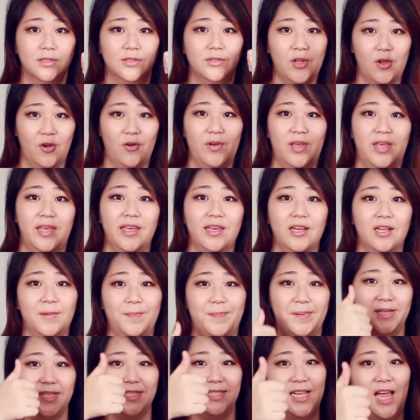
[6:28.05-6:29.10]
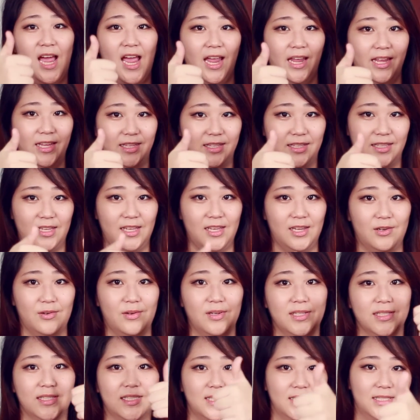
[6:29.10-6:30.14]
no heel plus height
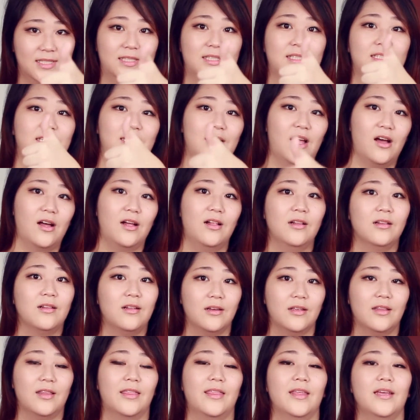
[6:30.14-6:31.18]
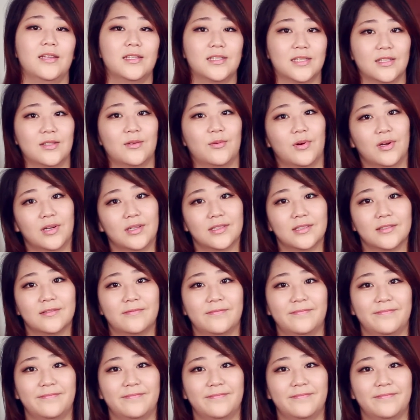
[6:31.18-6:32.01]
equals all good things in the world.